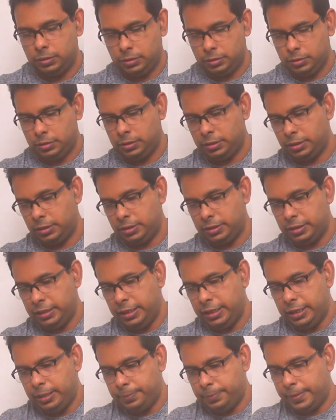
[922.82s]
So it's a
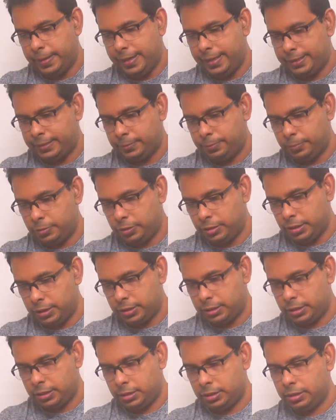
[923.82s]
sealed pack
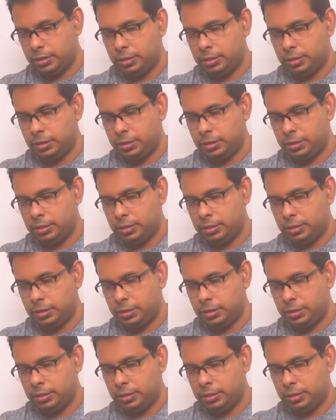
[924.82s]
product